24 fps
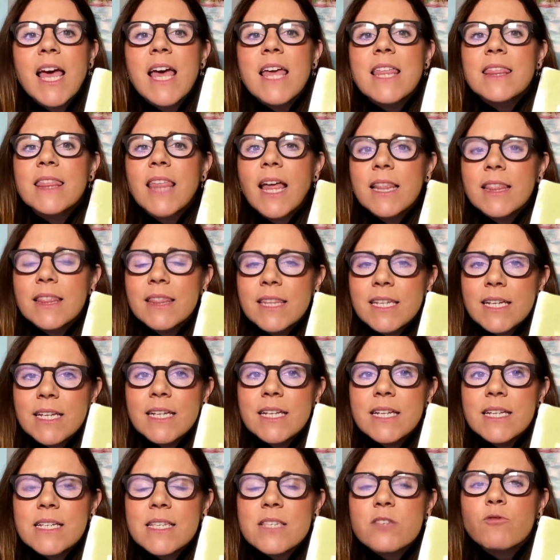that
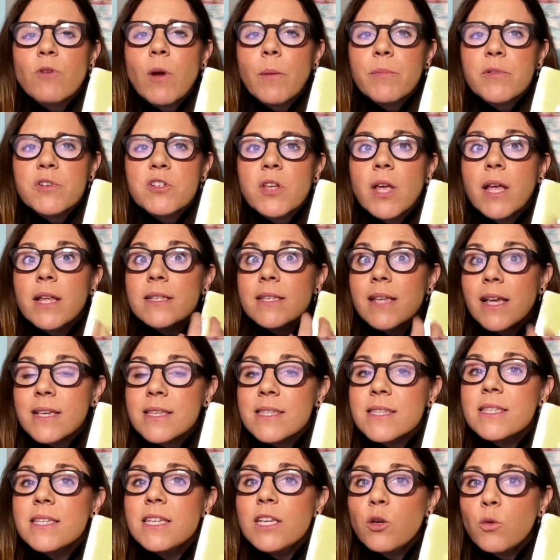these represent a
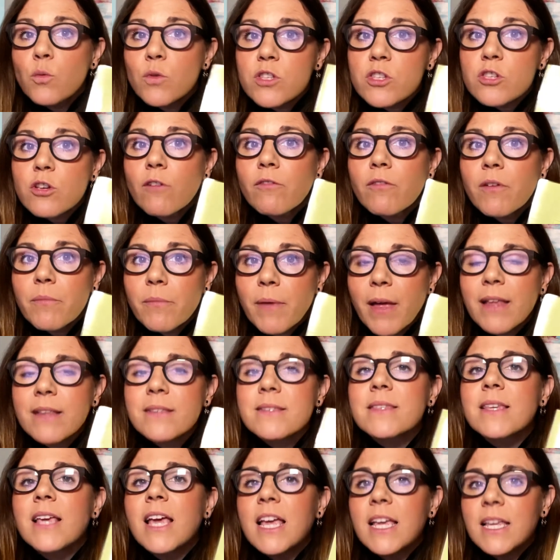sequence of events
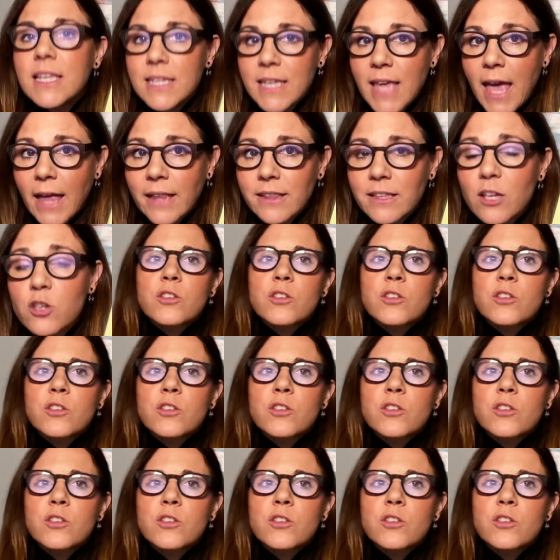yet.